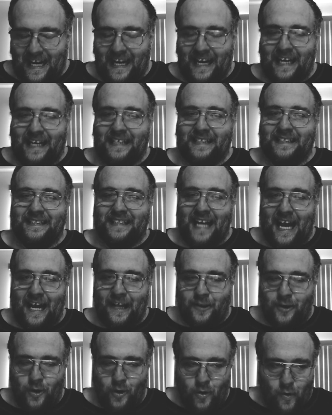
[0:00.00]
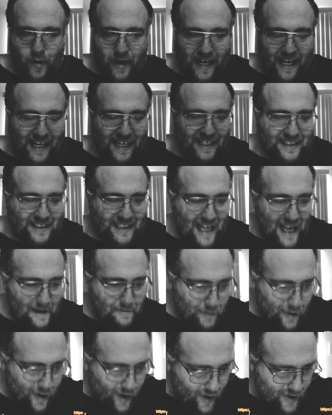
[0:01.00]
He is that dude. He is
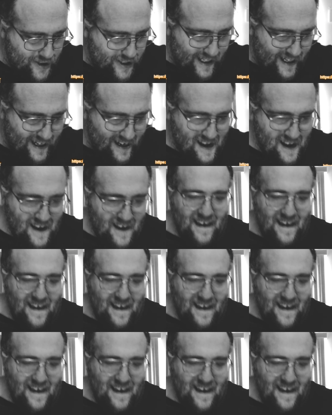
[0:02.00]
that person.